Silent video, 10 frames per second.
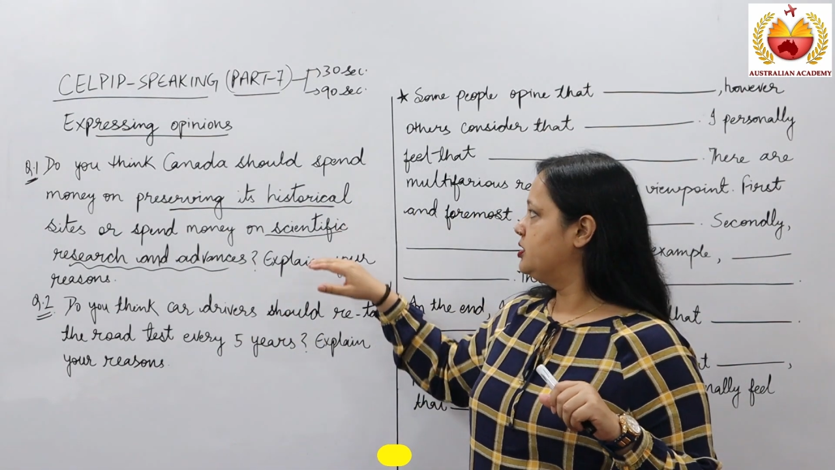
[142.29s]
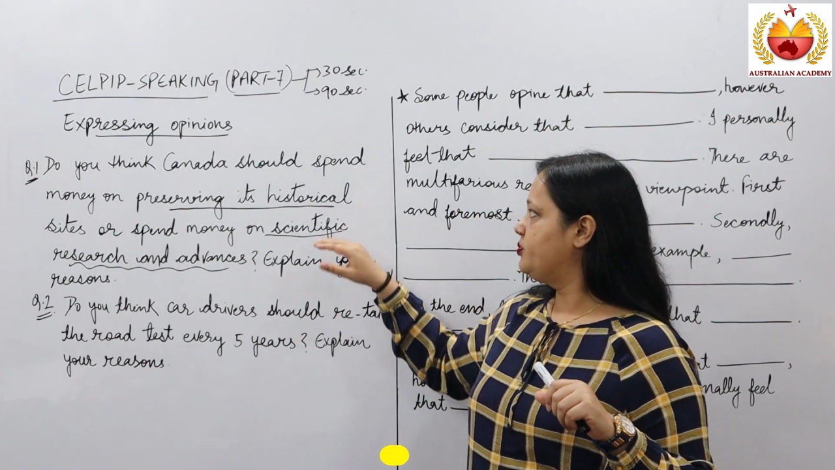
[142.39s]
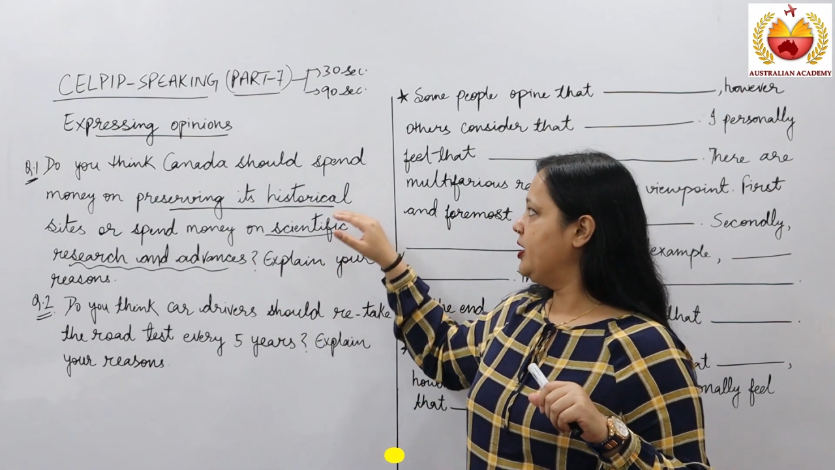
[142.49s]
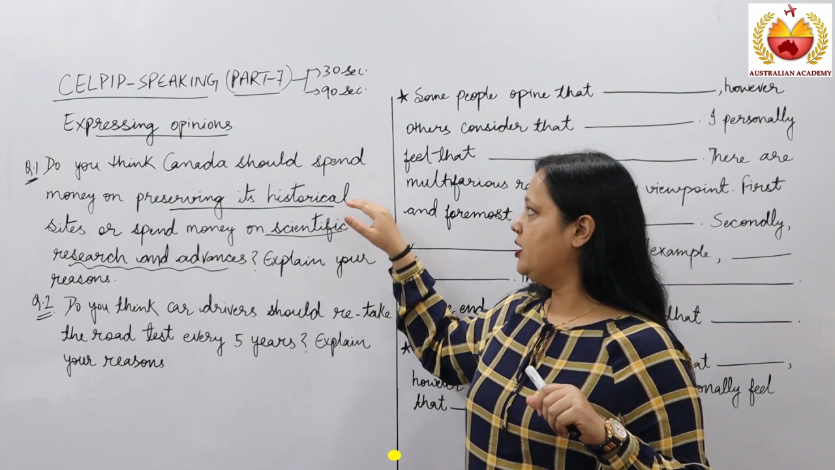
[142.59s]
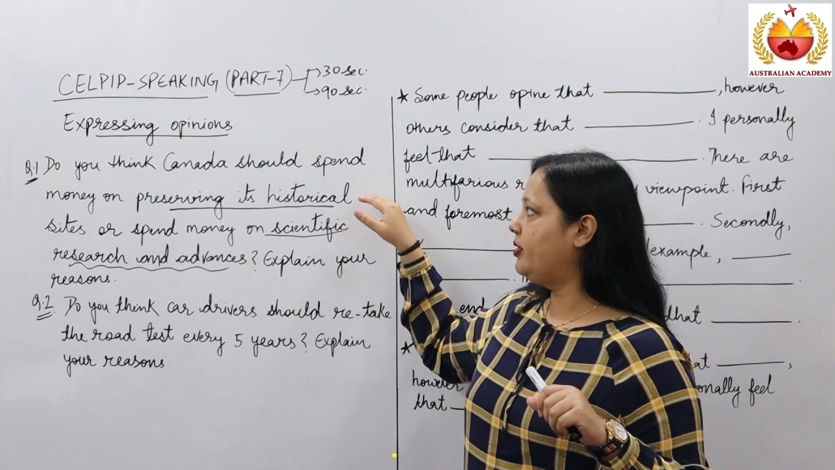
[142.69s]

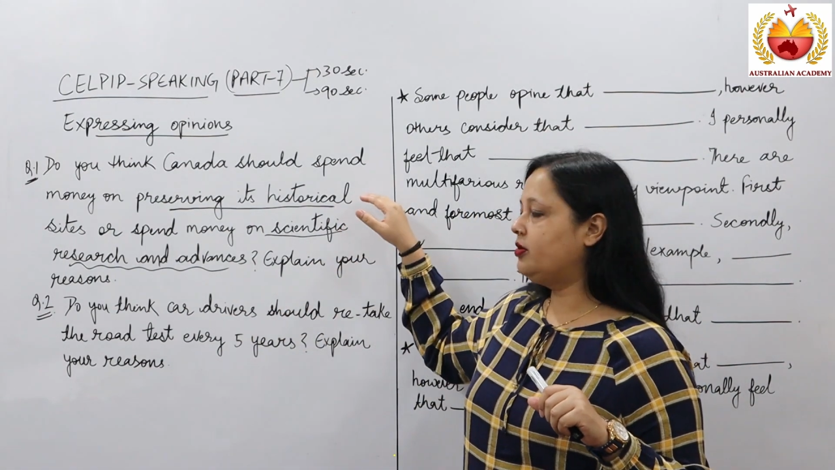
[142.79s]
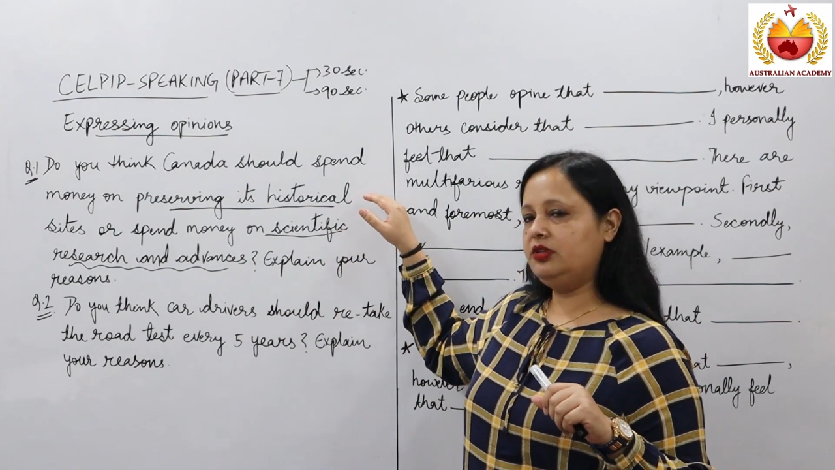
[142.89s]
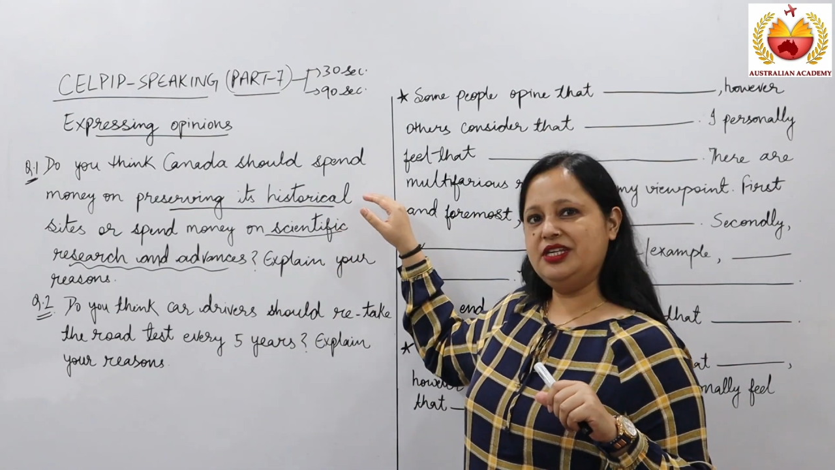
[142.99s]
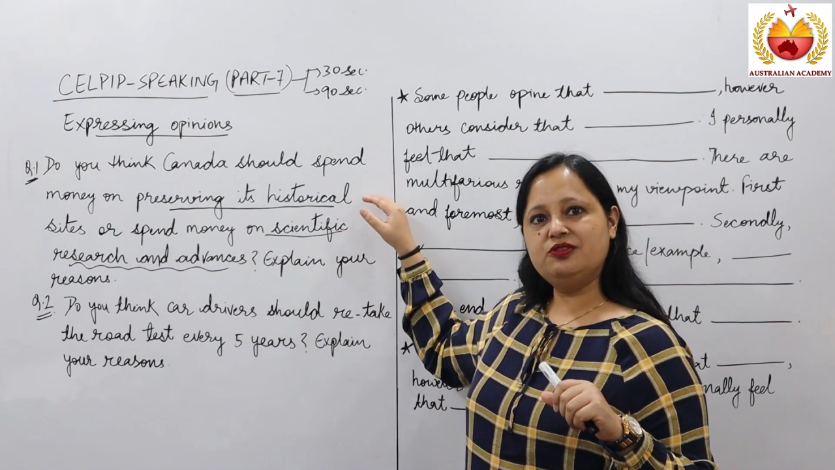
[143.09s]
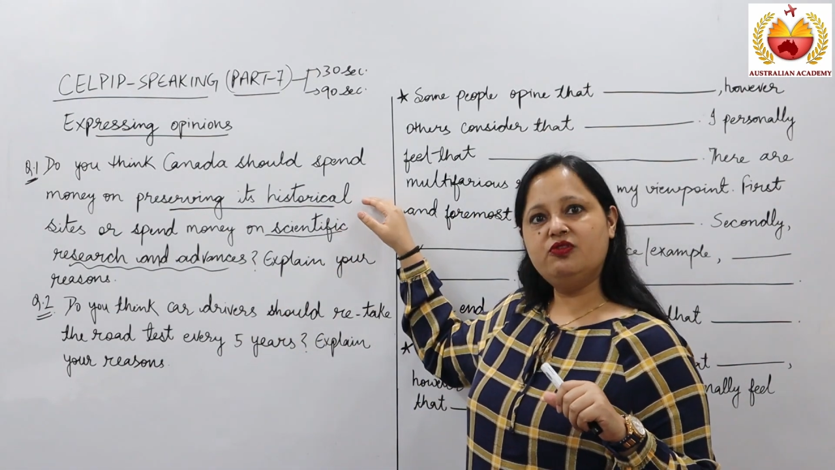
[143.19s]
Speak
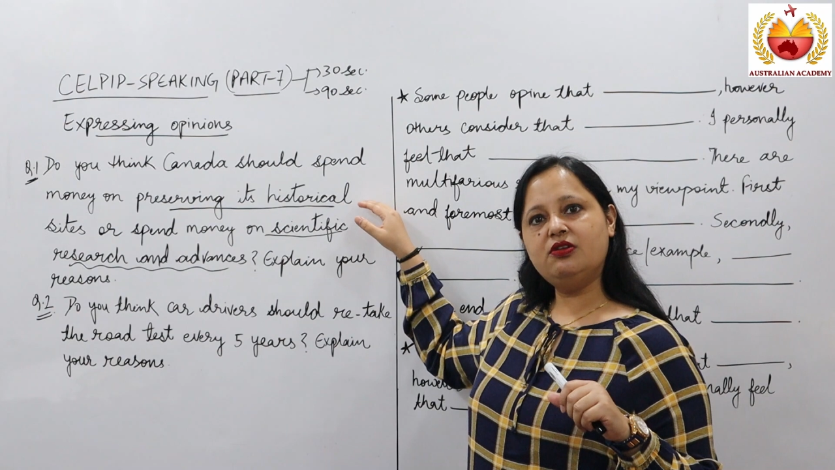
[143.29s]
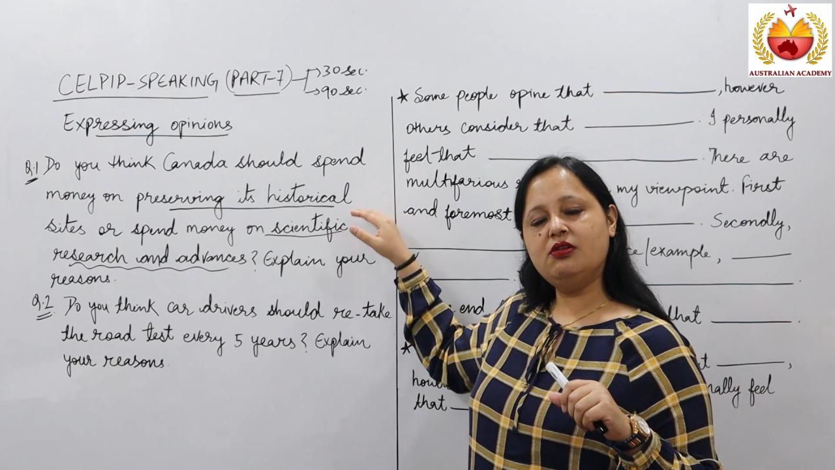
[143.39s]
about this one